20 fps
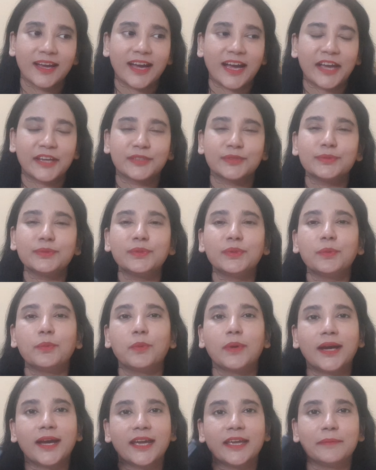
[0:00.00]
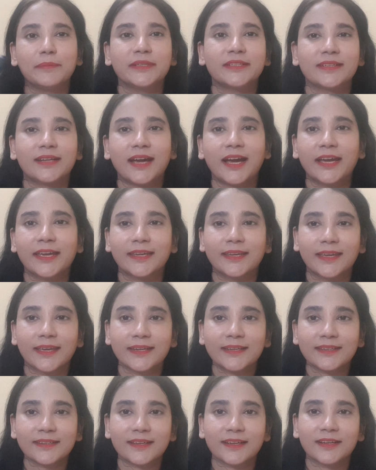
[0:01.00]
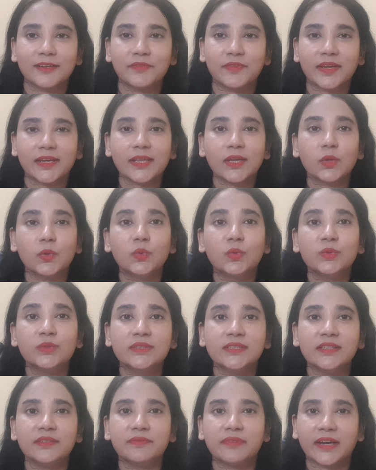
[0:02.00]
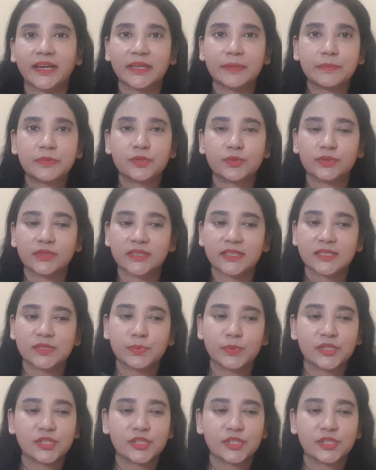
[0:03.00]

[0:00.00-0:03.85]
I don't know why, but I get a very oody vibe to this,